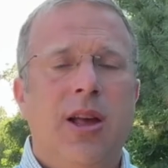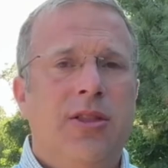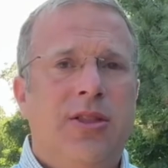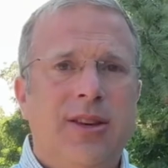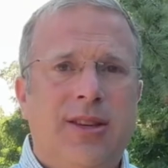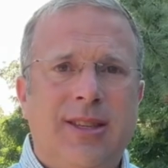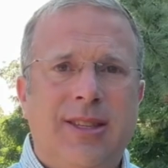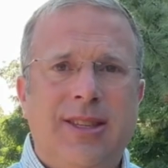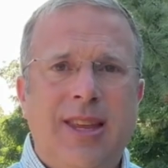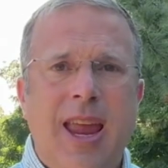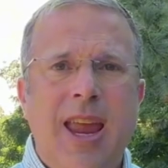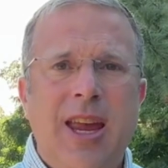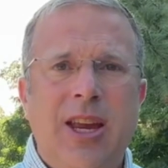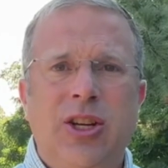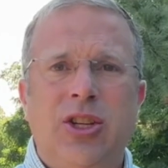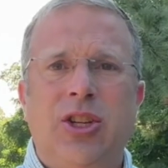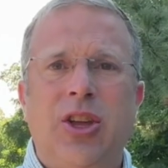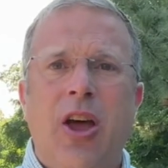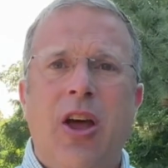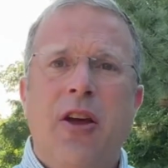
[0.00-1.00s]
the
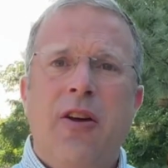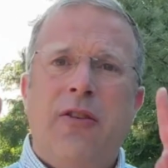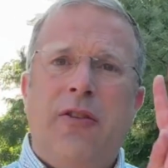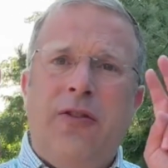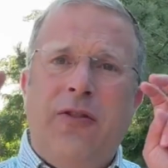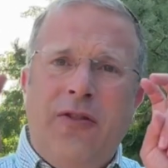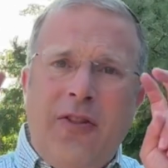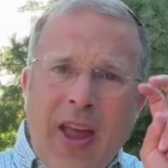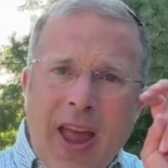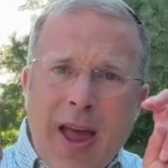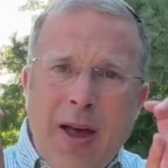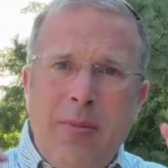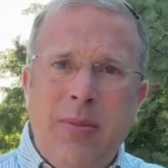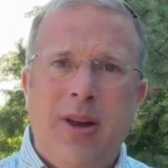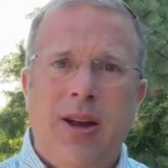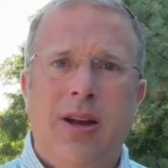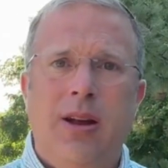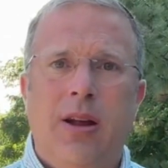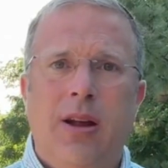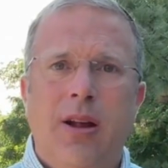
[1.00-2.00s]
staged
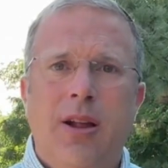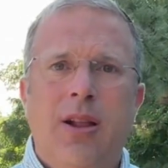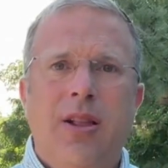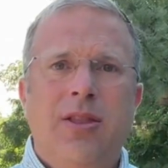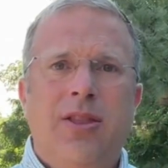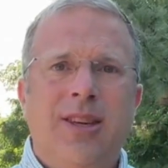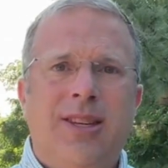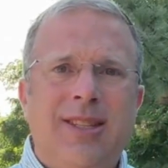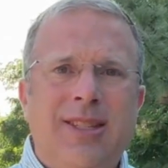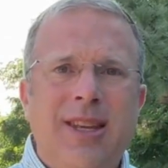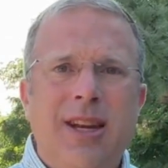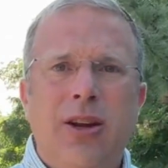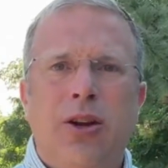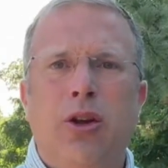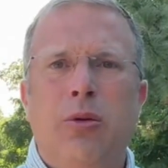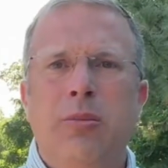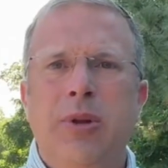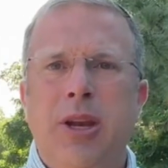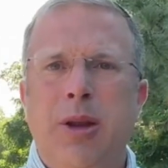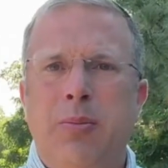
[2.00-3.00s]
famine, the cynical
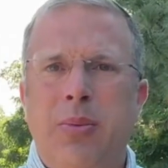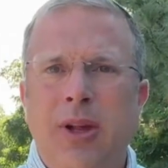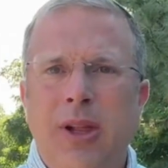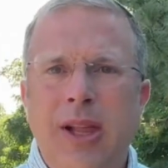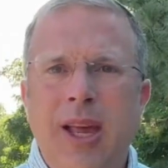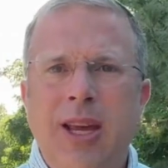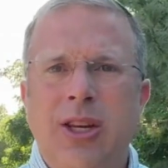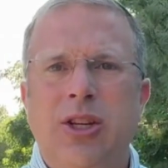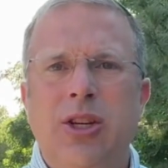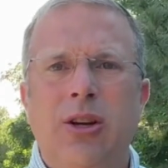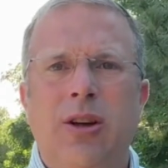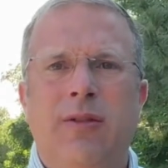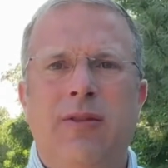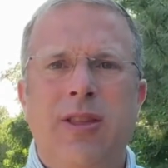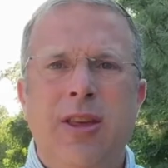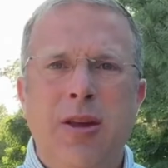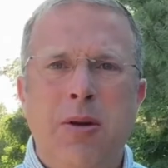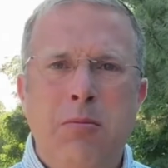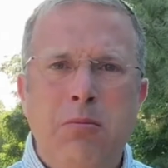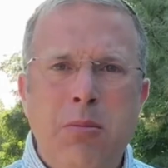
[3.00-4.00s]
manipulation of
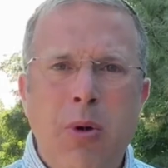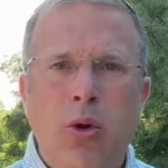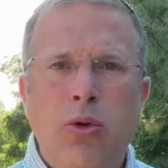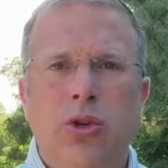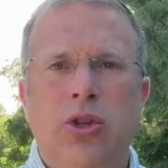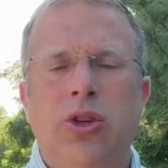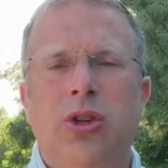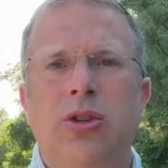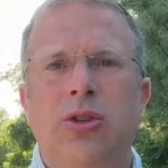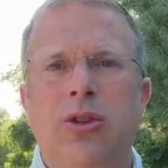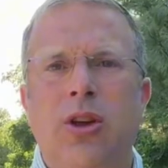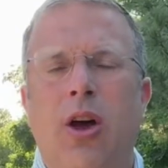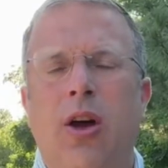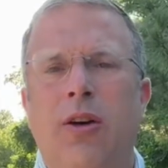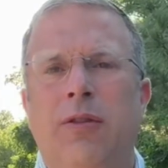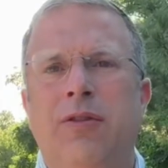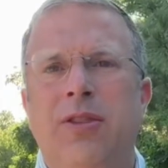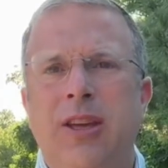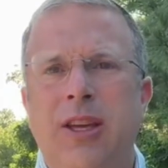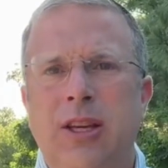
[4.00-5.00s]
the emotions
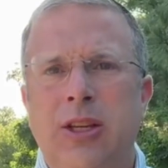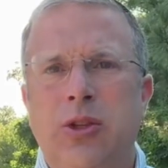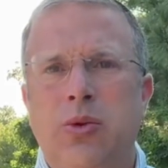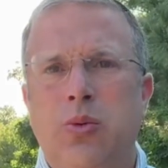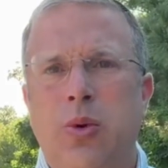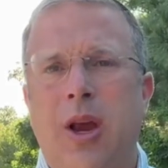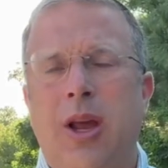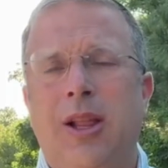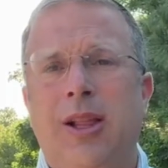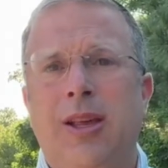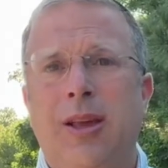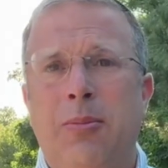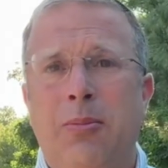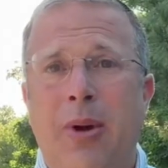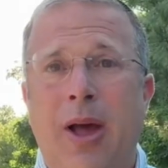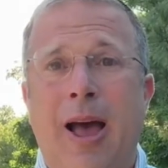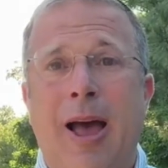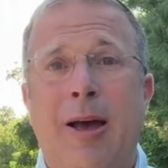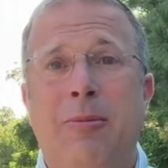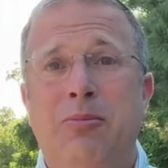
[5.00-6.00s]
of the Israeli
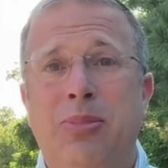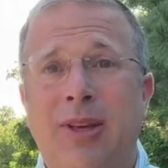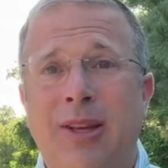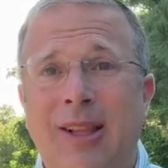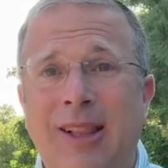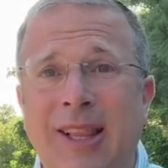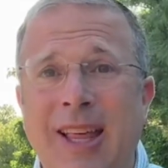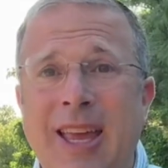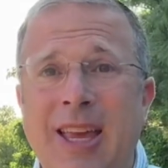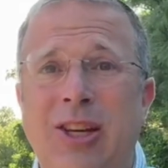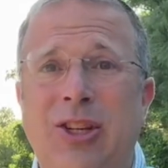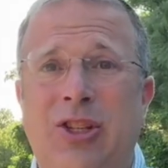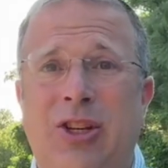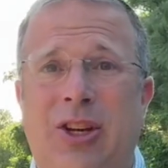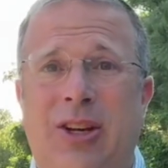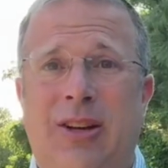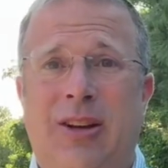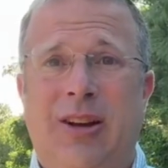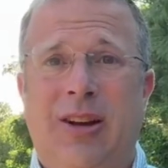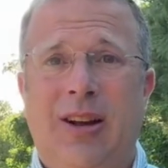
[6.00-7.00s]

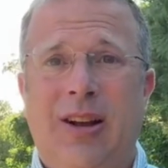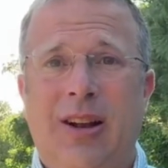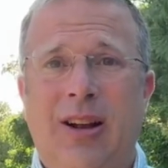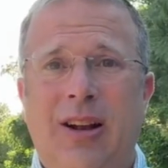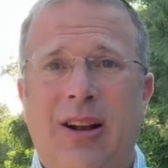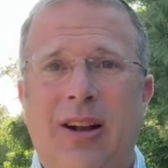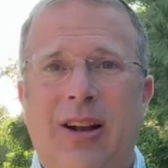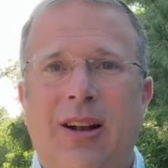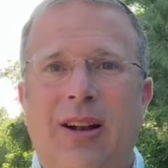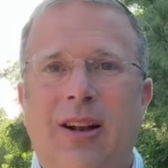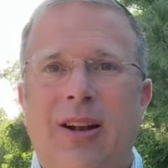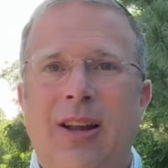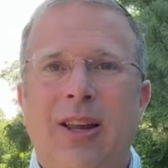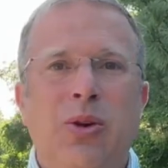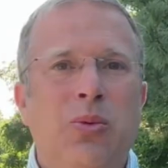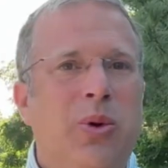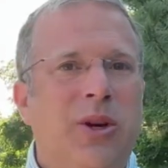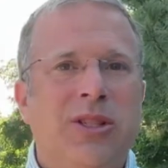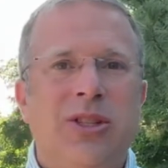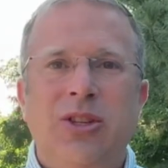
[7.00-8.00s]
population. He
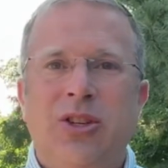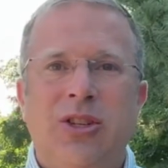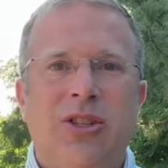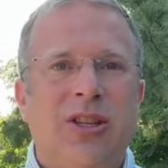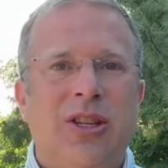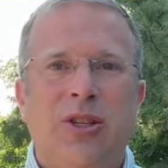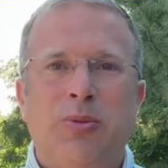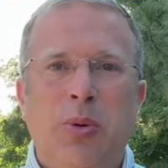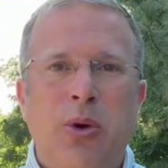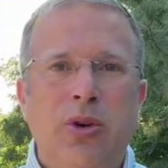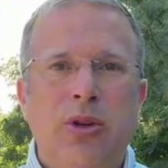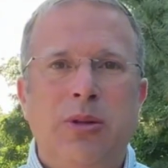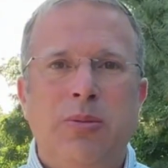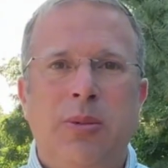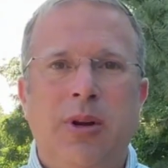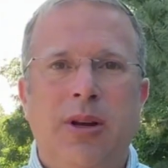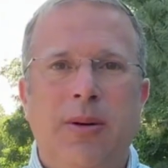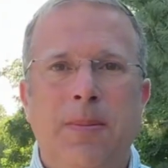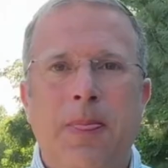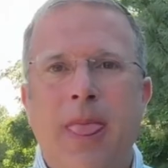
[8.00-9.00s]
wasn't just a
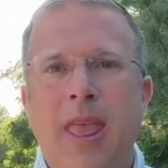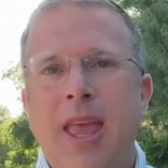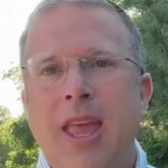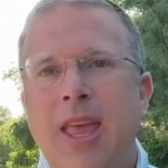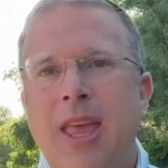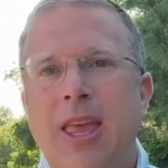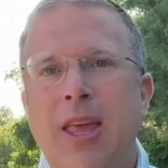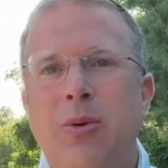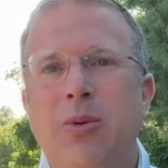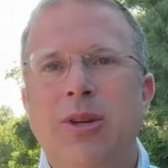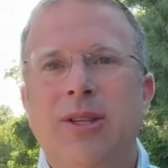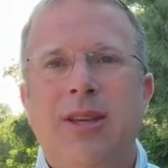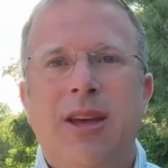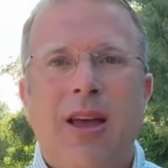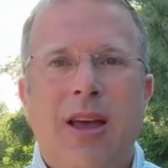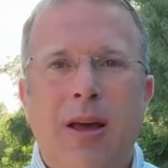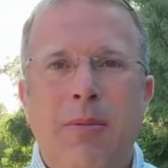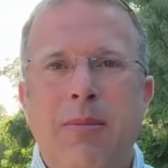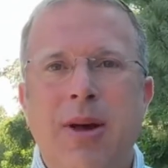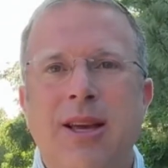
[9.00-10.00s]
spokesman. He was
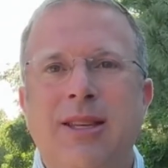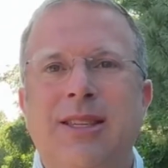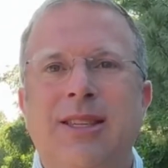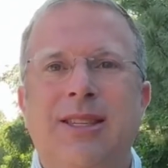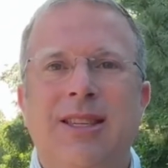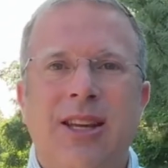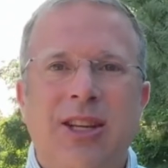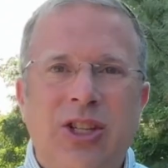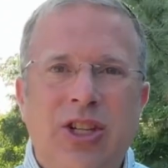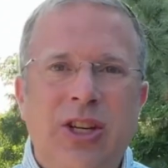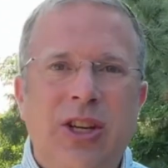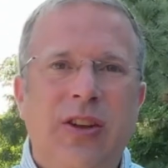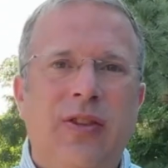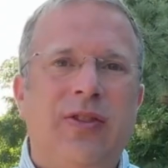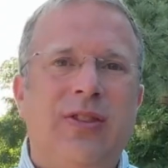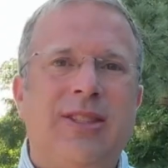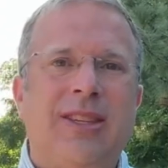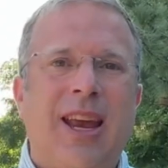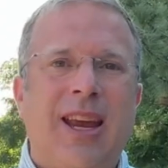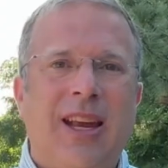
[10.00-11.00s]
Hamas's chief
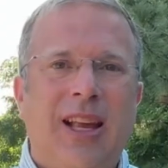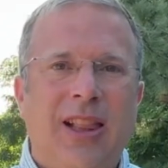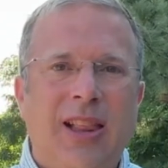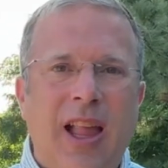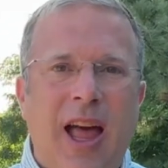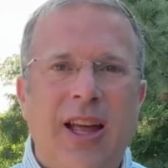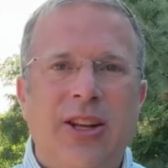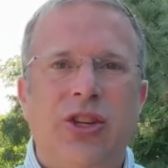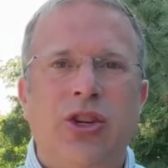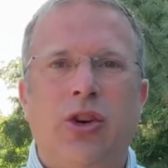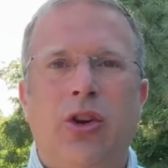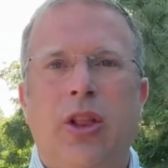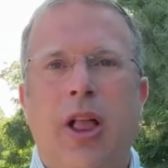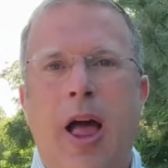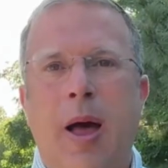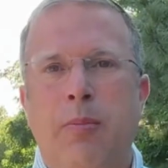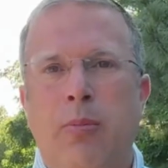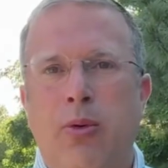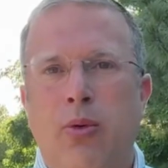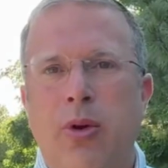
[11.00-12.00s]
psychological
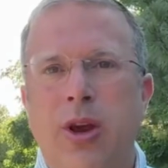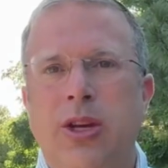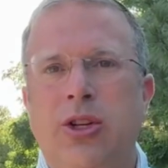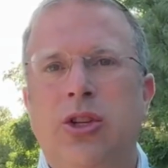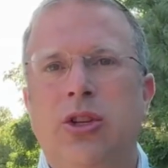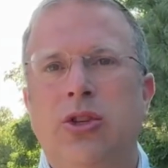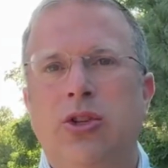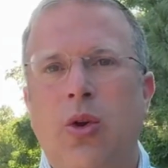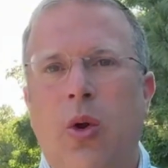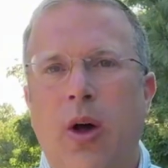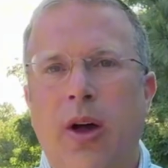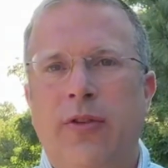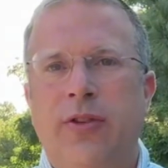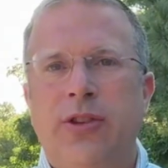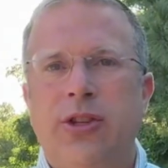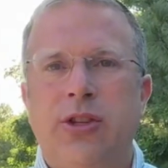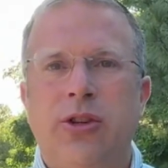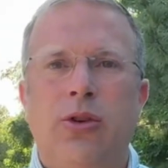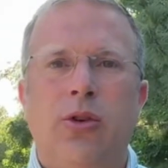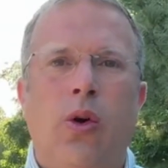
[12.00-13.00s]
operations
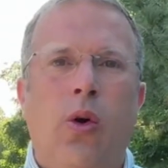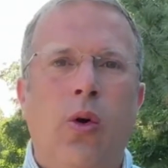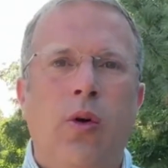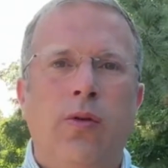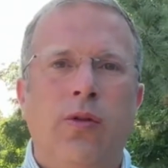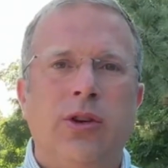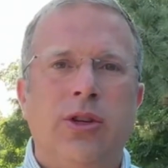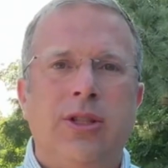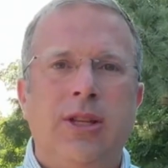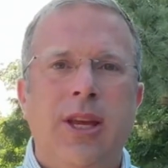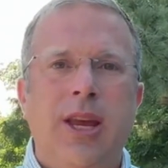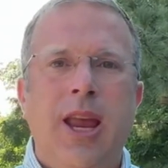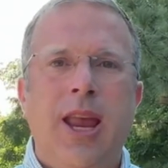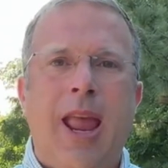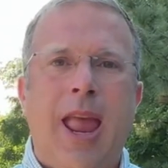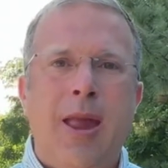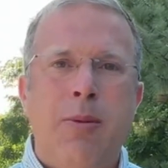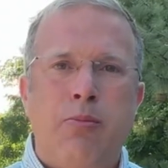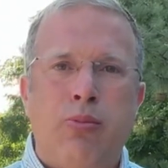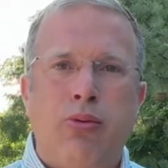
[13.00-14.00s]
officer overseeing
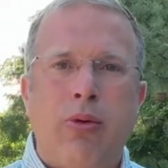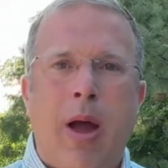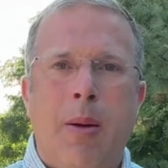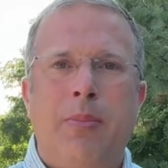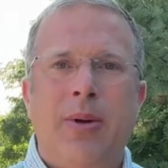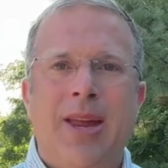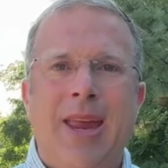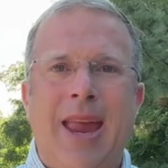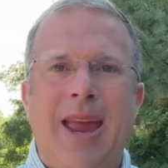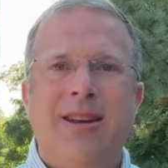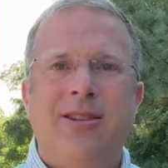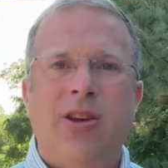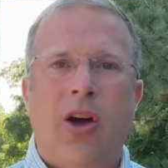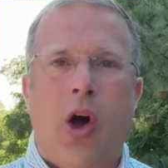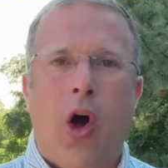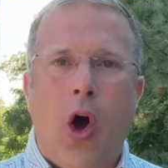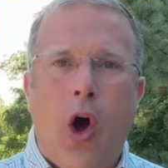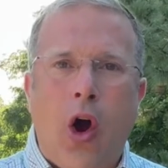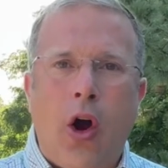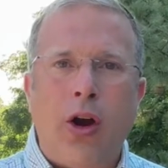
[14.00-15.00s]
a propaganda
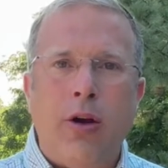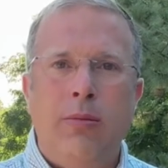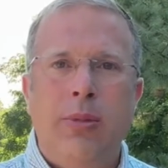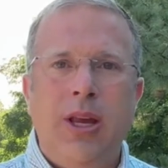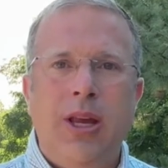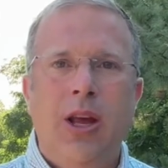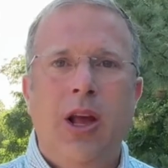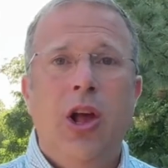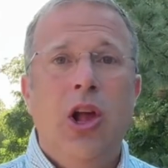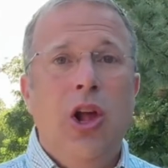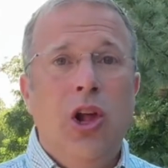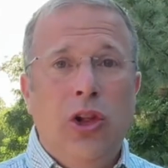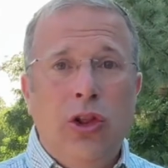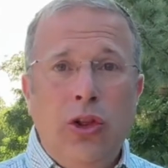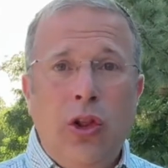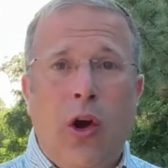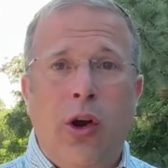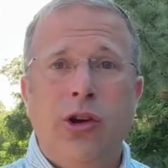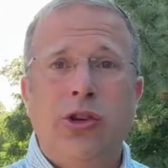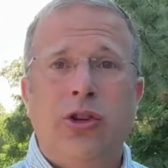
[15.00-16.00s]
army
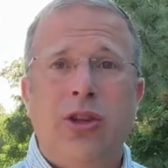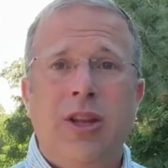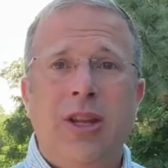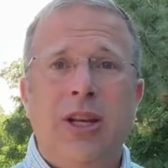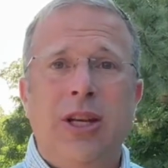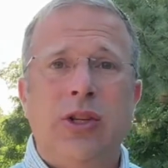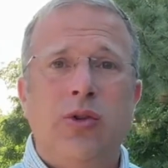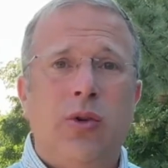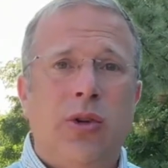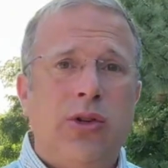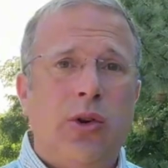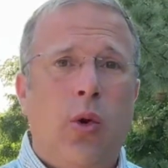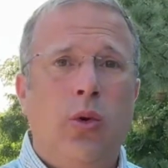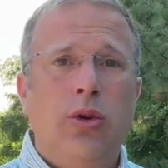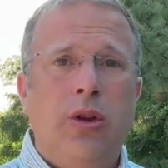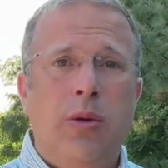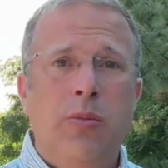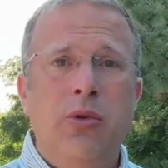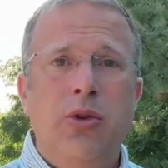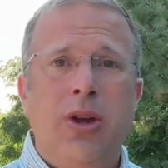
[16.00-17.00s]
larger than Israel's own
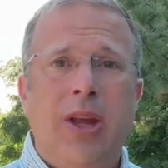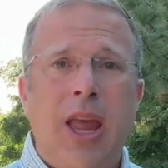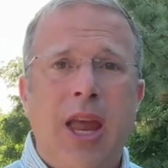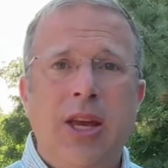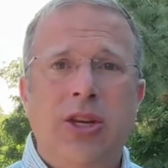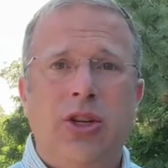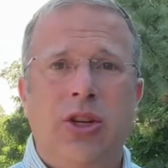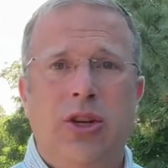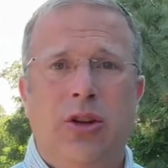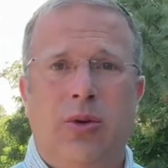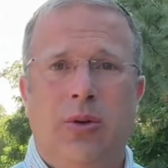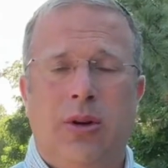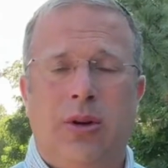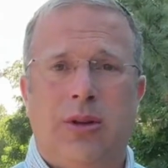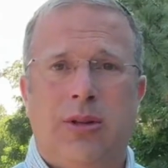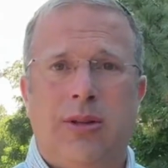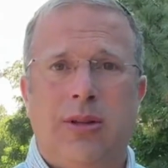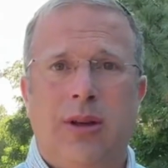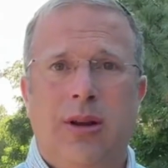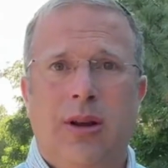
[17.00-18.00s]
communication
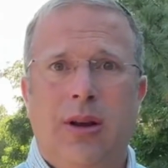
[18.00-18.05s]
units.